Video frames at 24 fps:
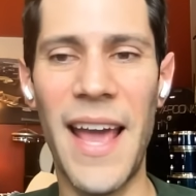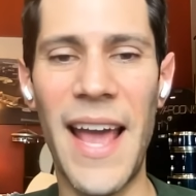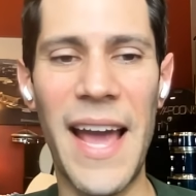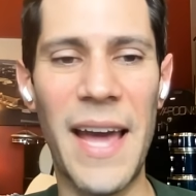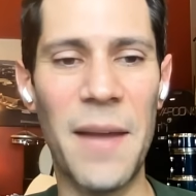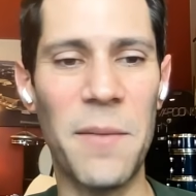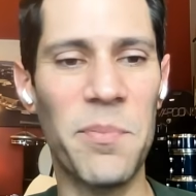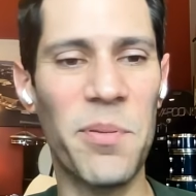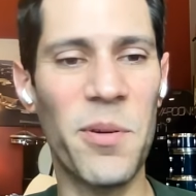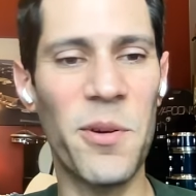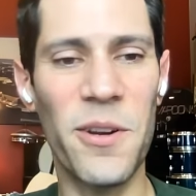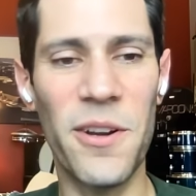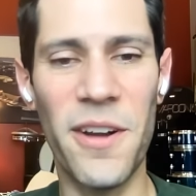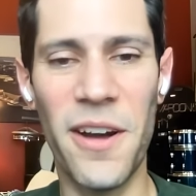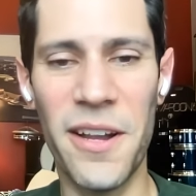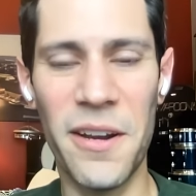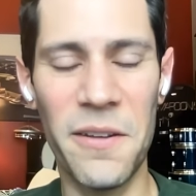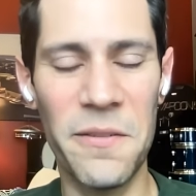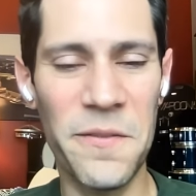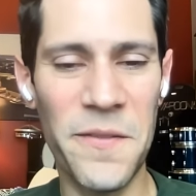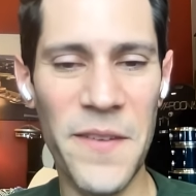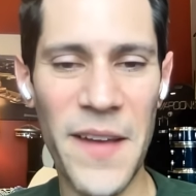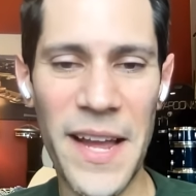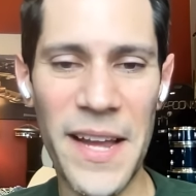and put
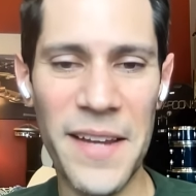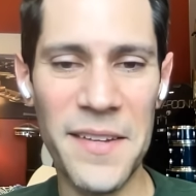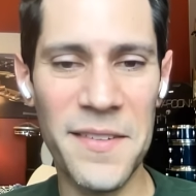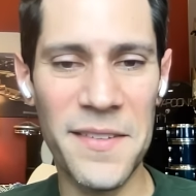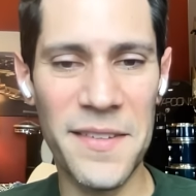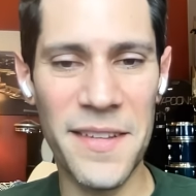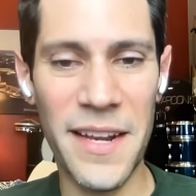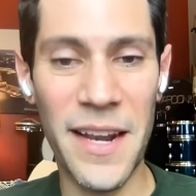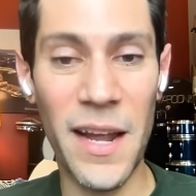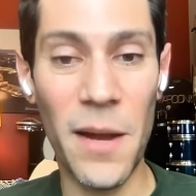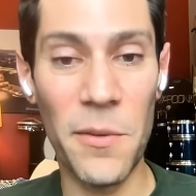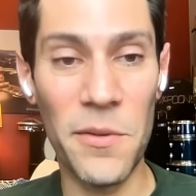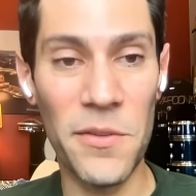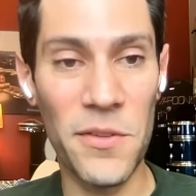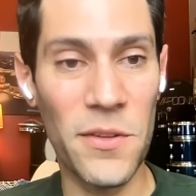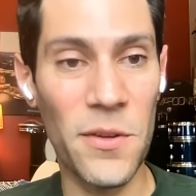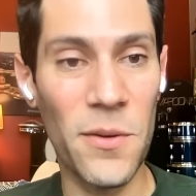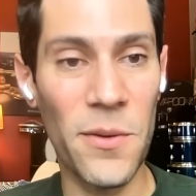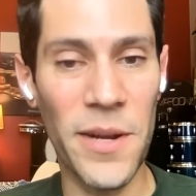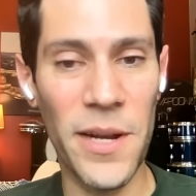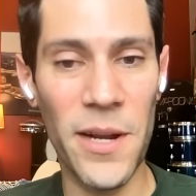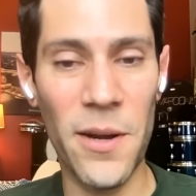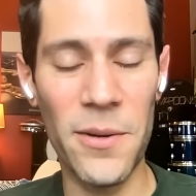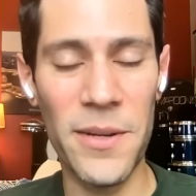on a face that I was
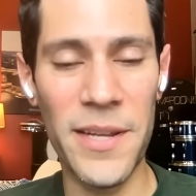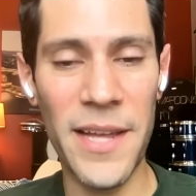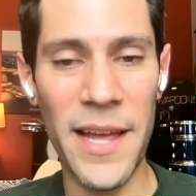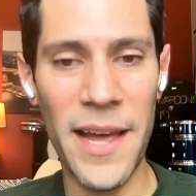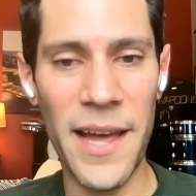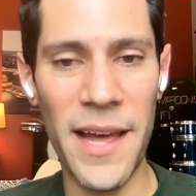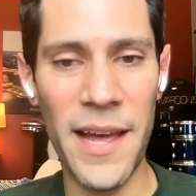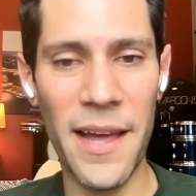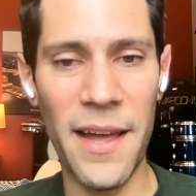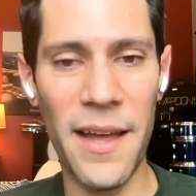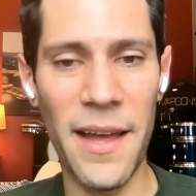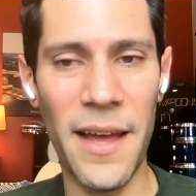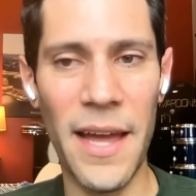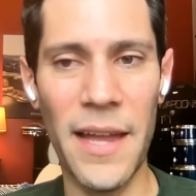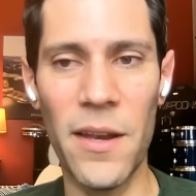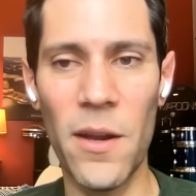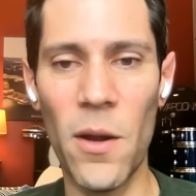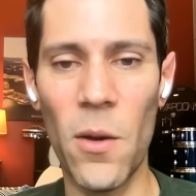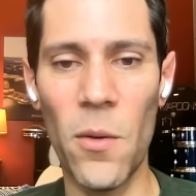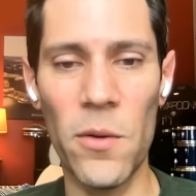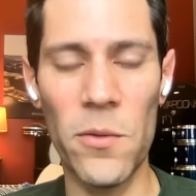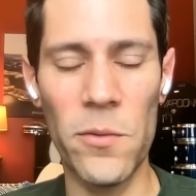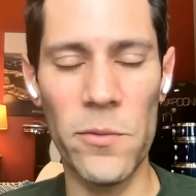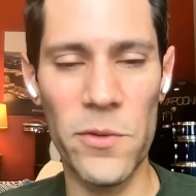doing okay and
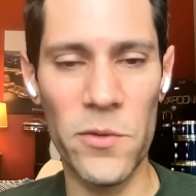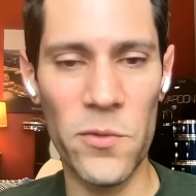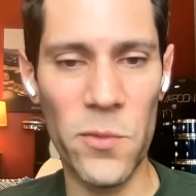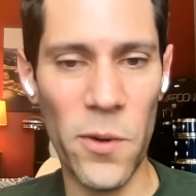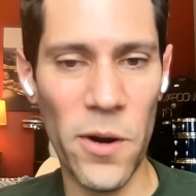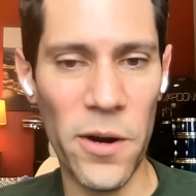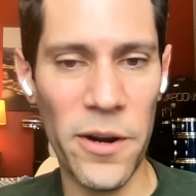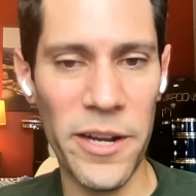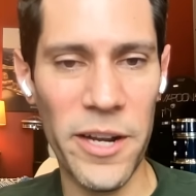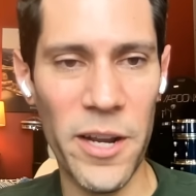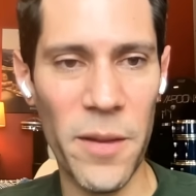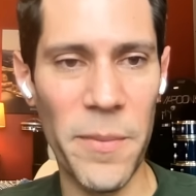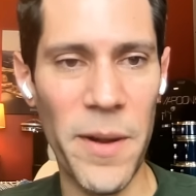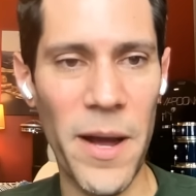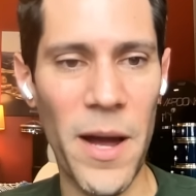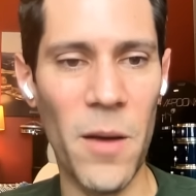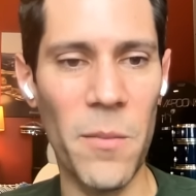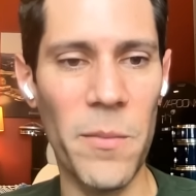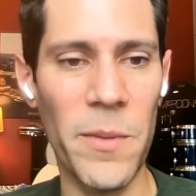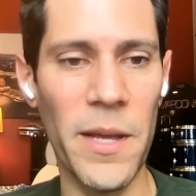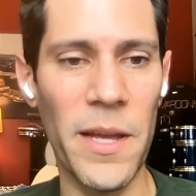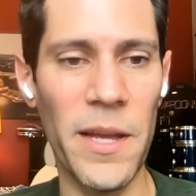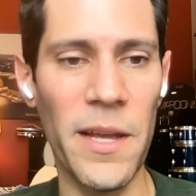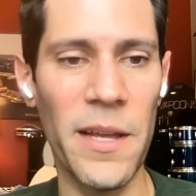no one was worrying
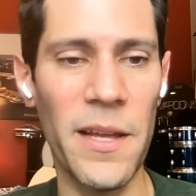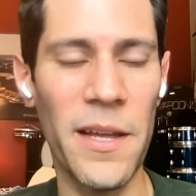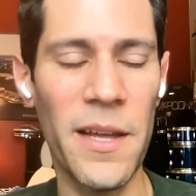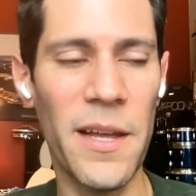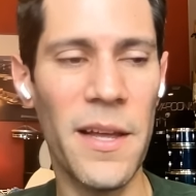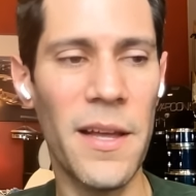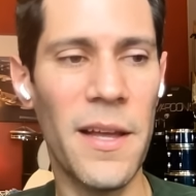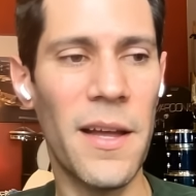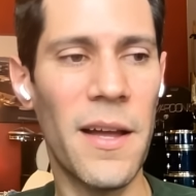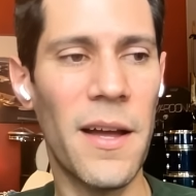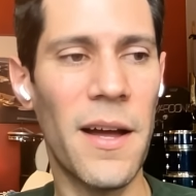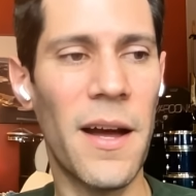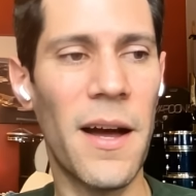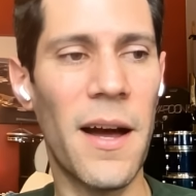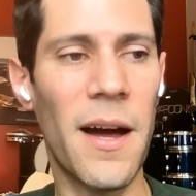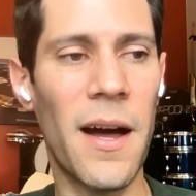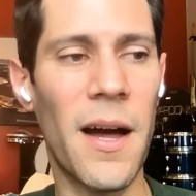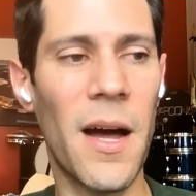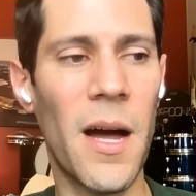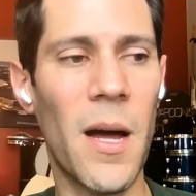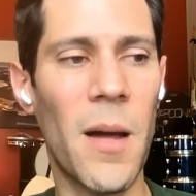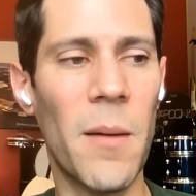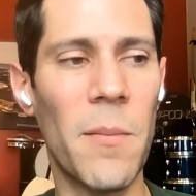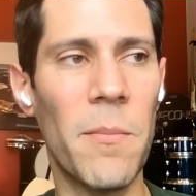about me,
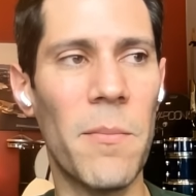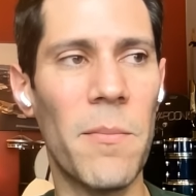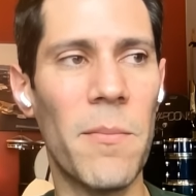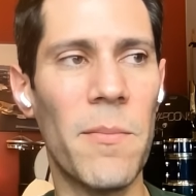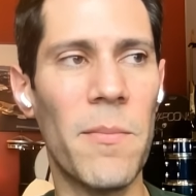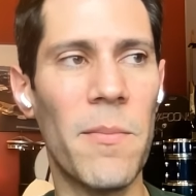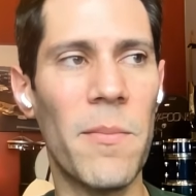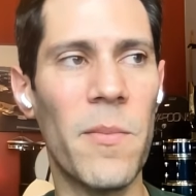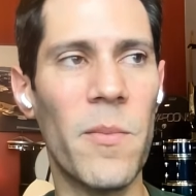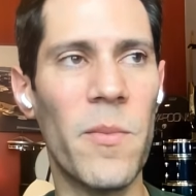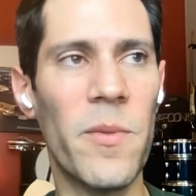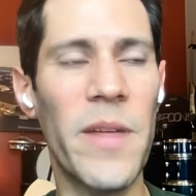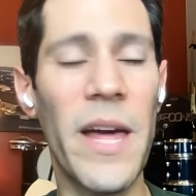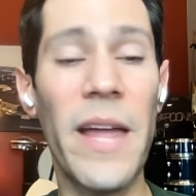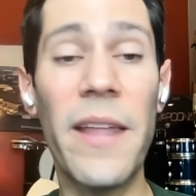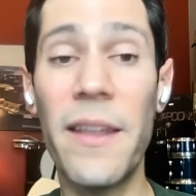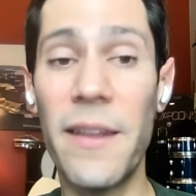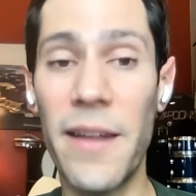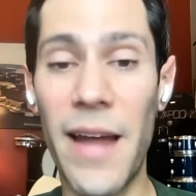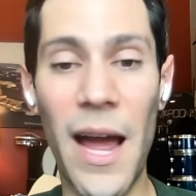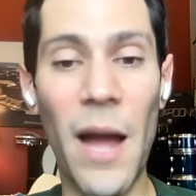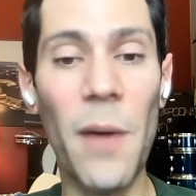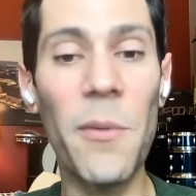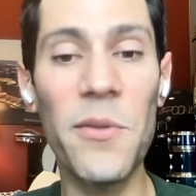
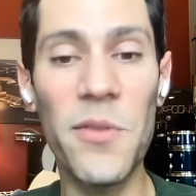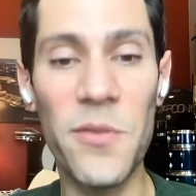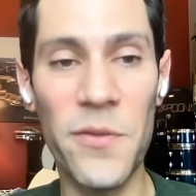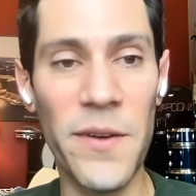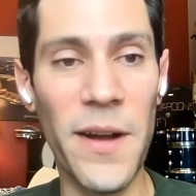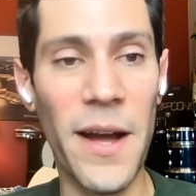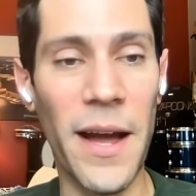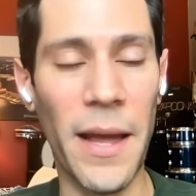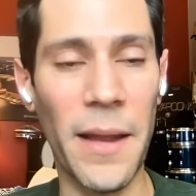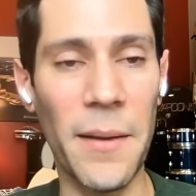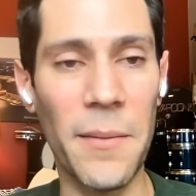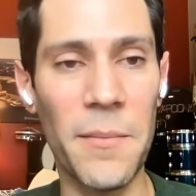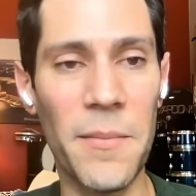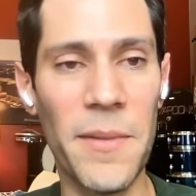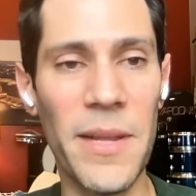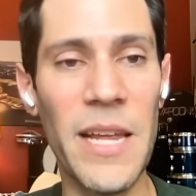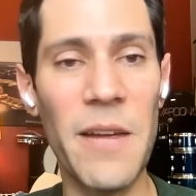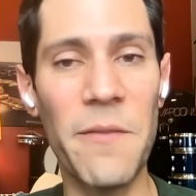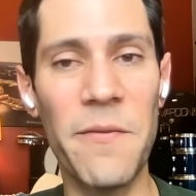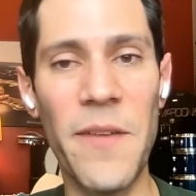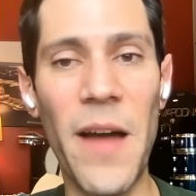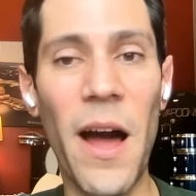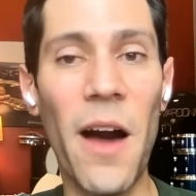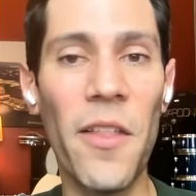then I was fine.
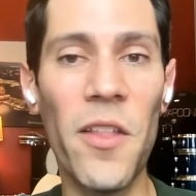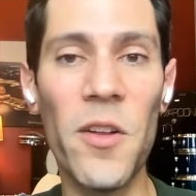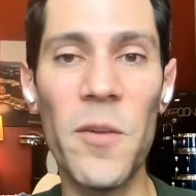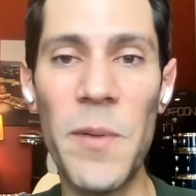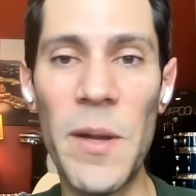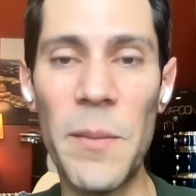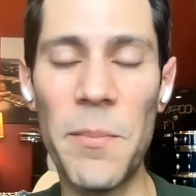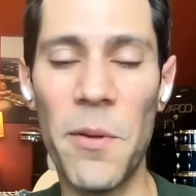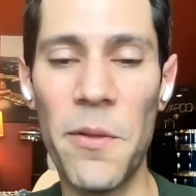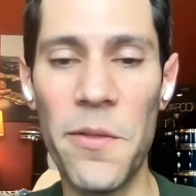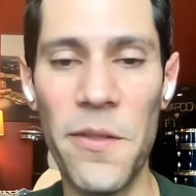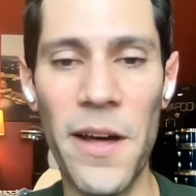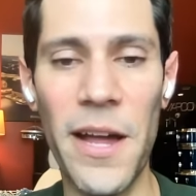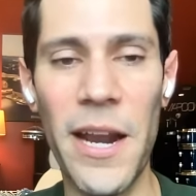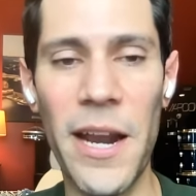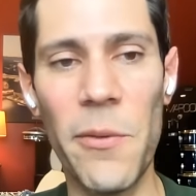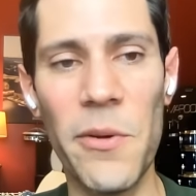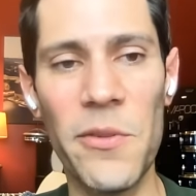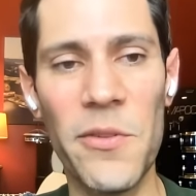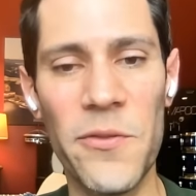If other people thought